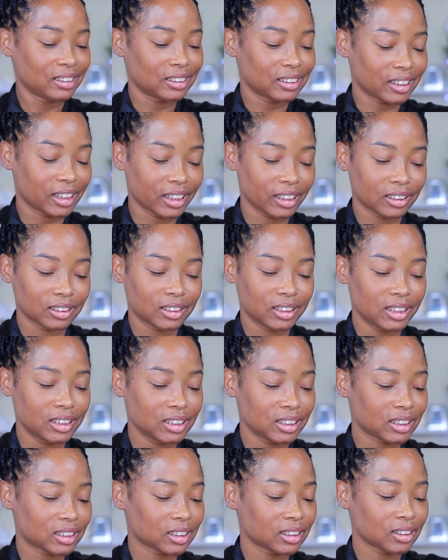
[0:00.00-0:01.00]
Like,
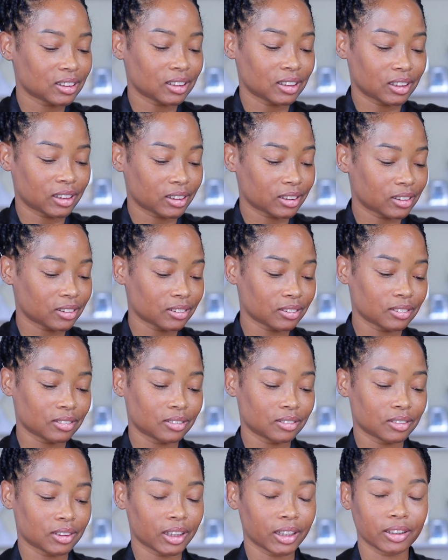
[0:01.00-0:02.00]
these are
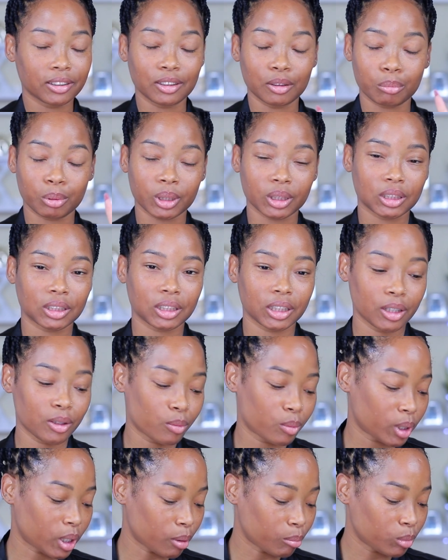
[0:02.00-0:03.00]
like the best thing
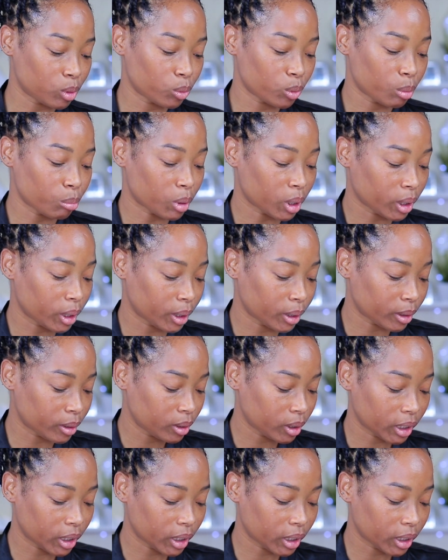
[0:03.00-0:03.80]
when I'm doing my hair,